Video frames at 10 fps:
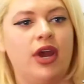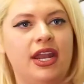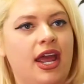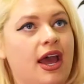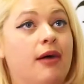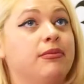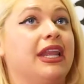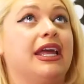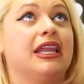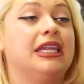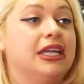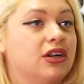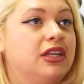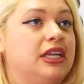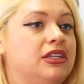And then I'm like,
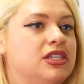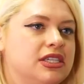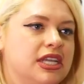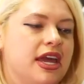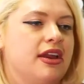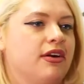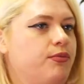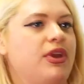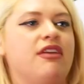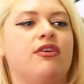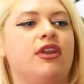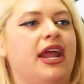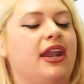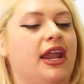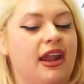literally, just like, even,
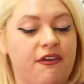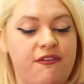and I